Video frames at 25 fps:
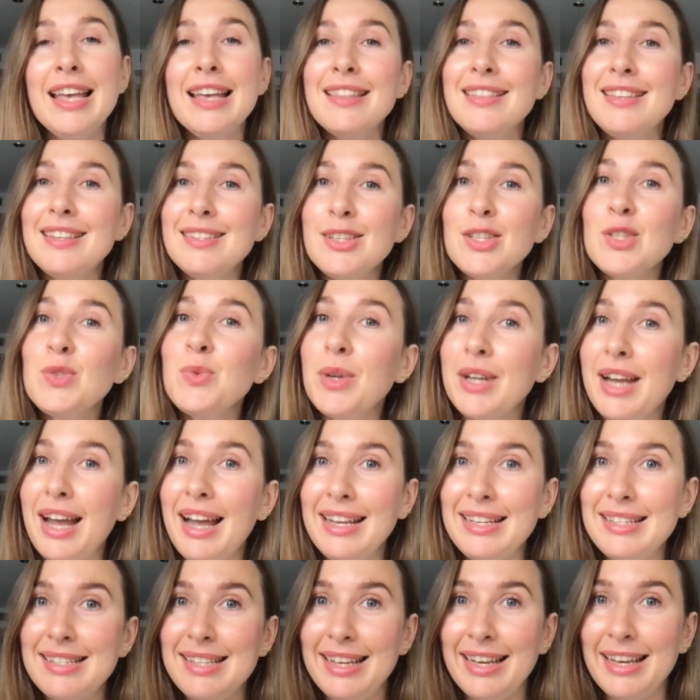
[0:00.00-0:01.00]
This is what
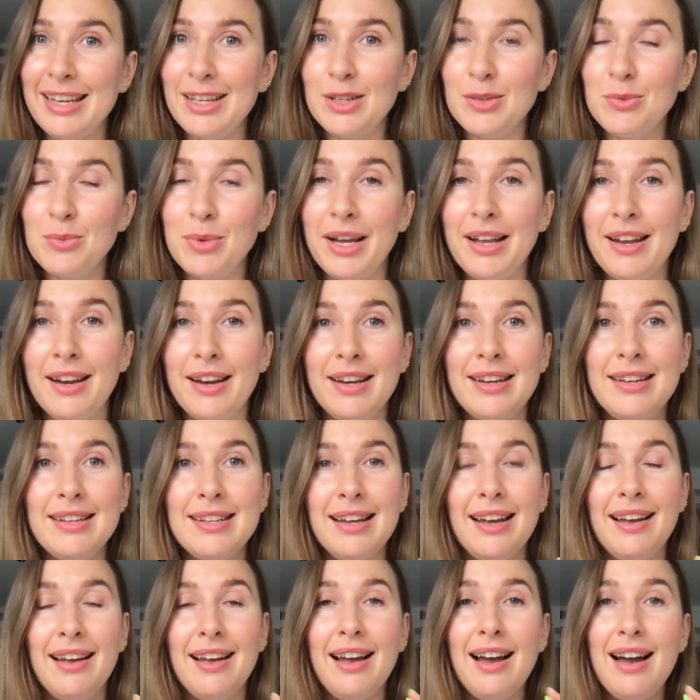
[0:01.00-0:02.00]
I did when
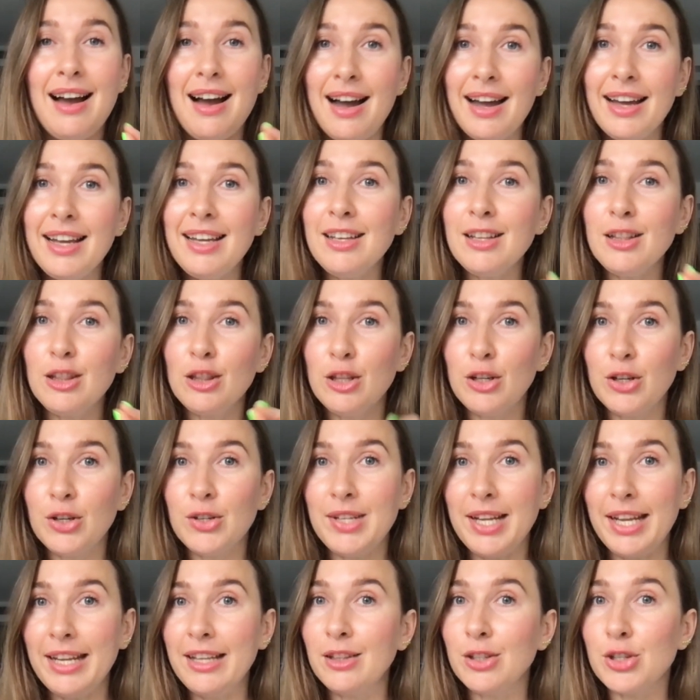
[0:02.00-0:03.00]
I
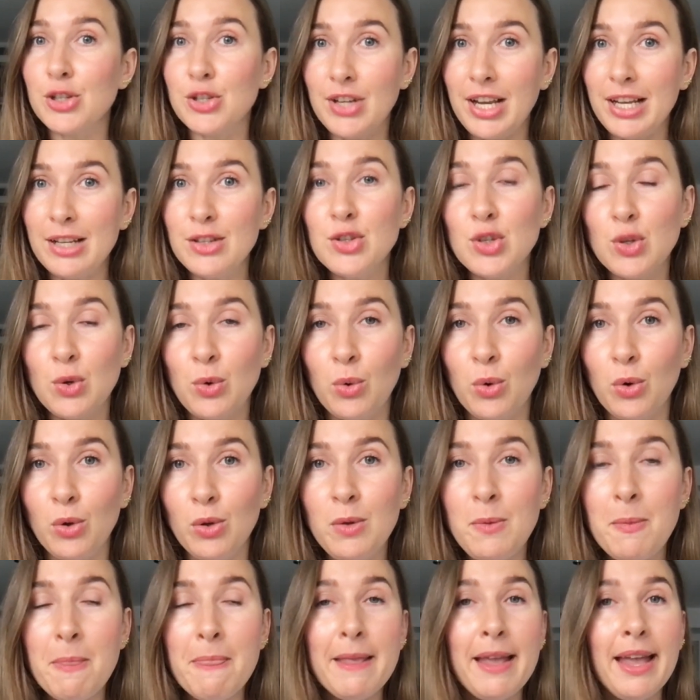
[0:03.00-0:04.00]
learned English at
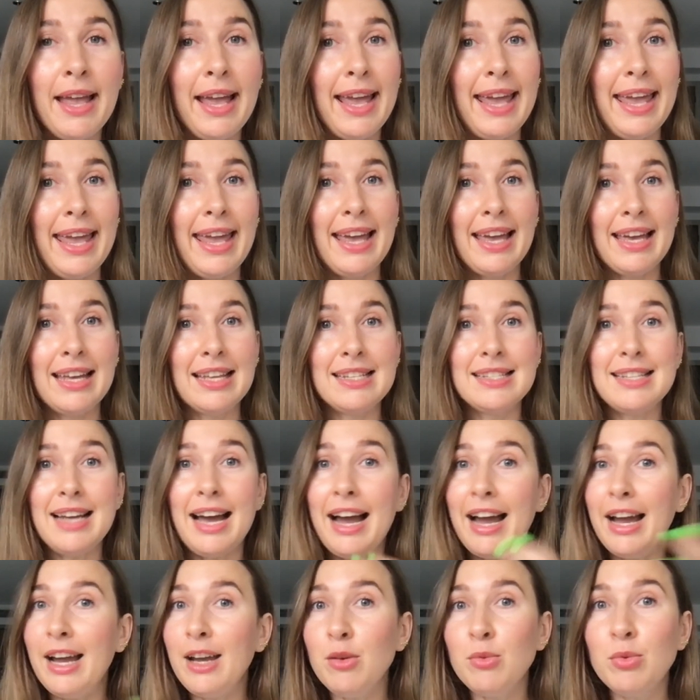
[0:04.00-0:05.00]
school, and
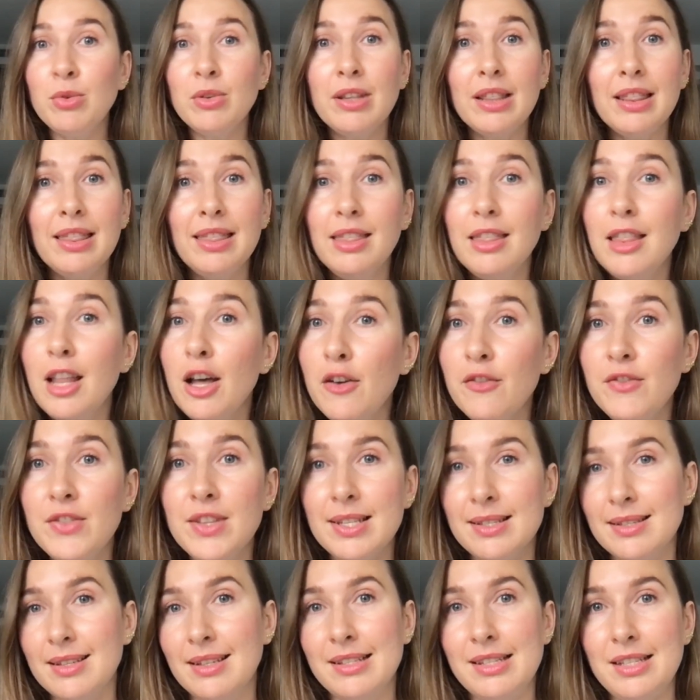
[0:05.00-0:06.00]
I would love
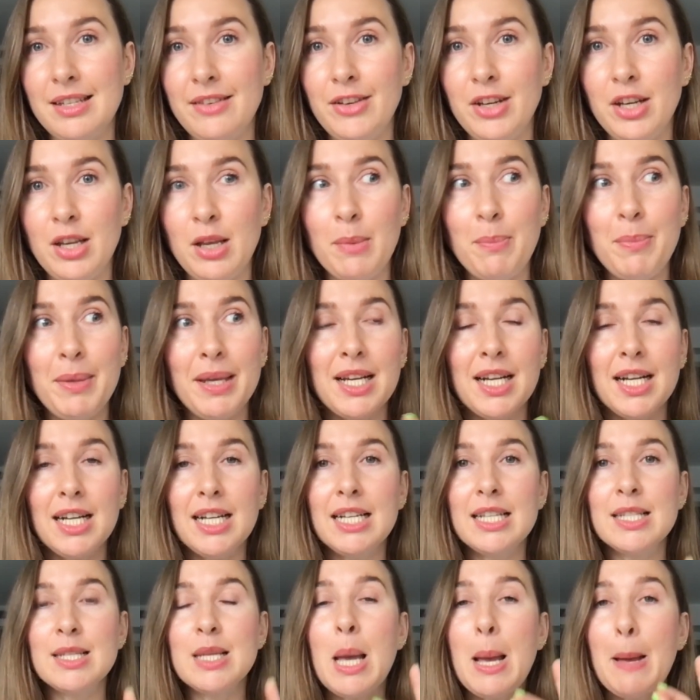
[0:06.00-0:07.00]
this activity
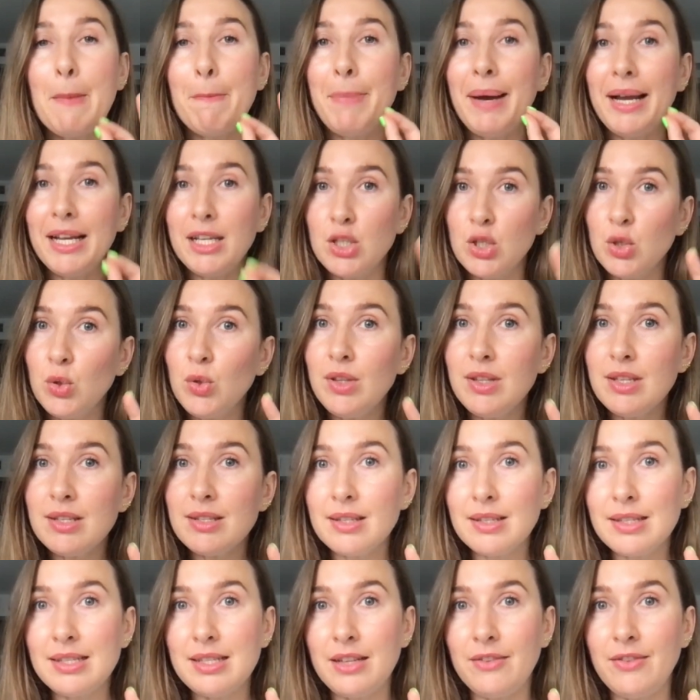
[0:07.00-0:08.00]
because by doing this
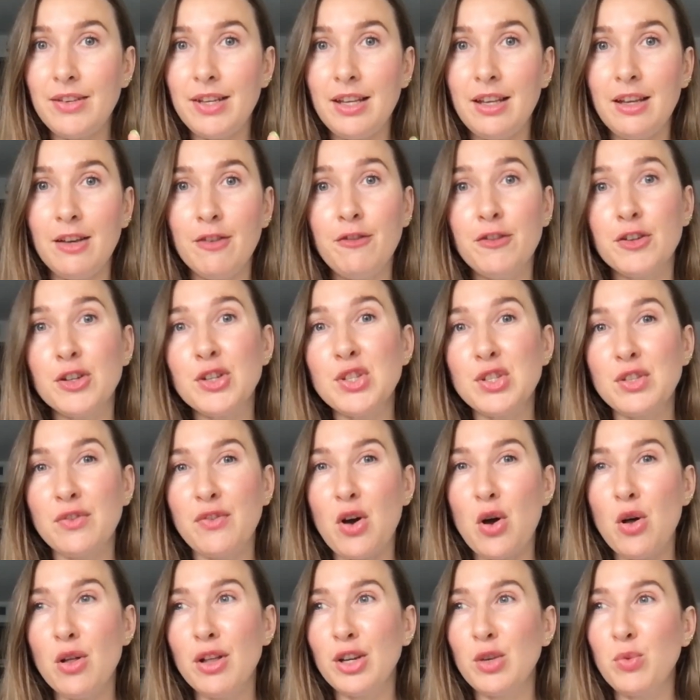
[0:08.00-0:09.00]
activity, first of
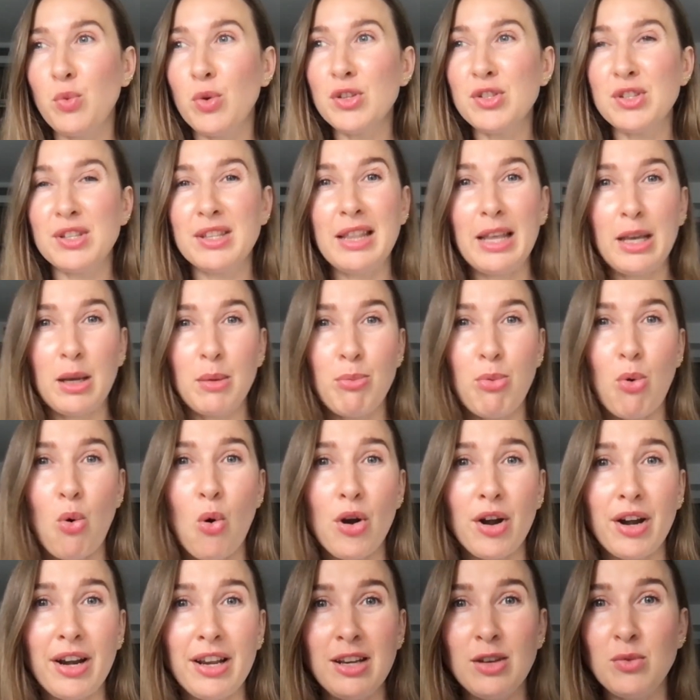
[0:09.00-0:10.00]
all, it wasn't
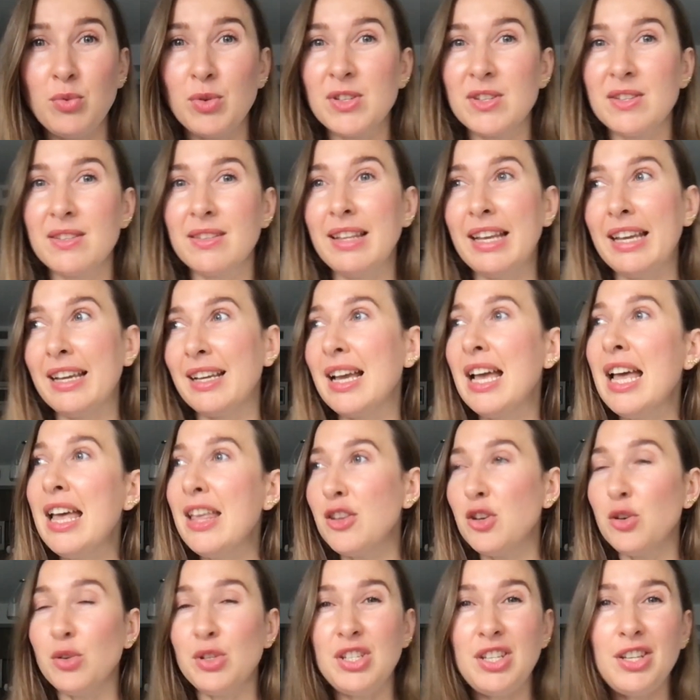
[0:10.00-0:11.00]
boring. It wasn't like
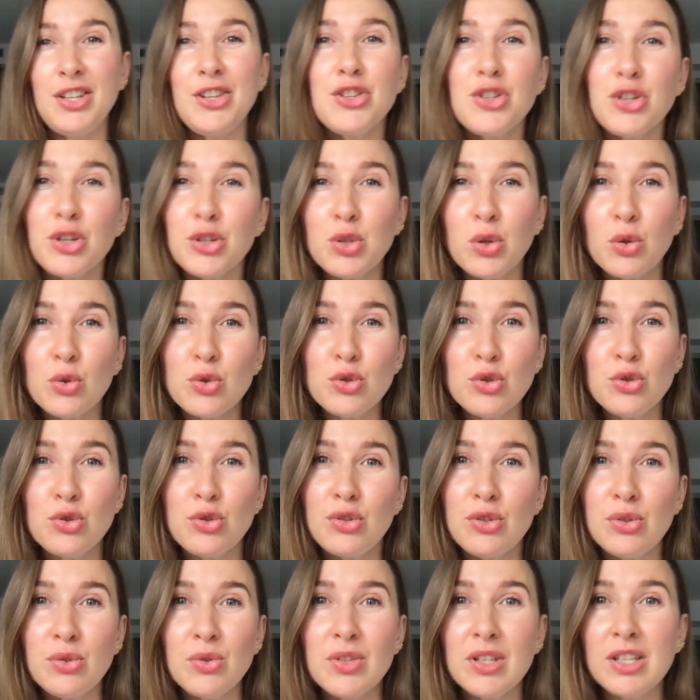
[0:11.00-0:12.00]
your teacher told you to
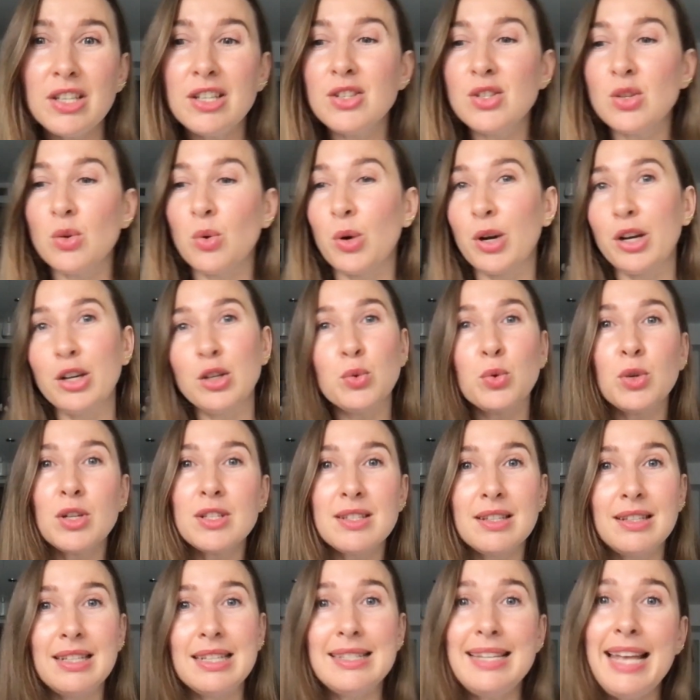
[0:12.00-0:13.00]
do this or it
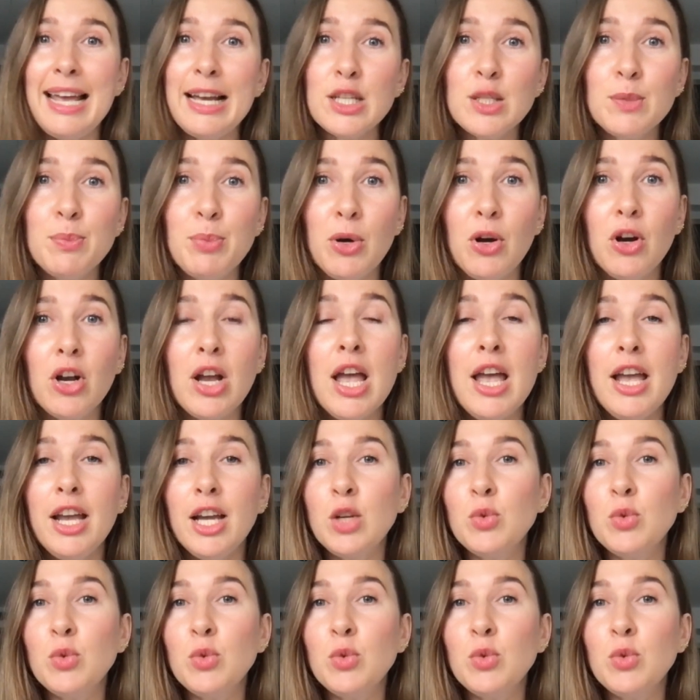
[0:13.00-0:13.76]
was in a textbook.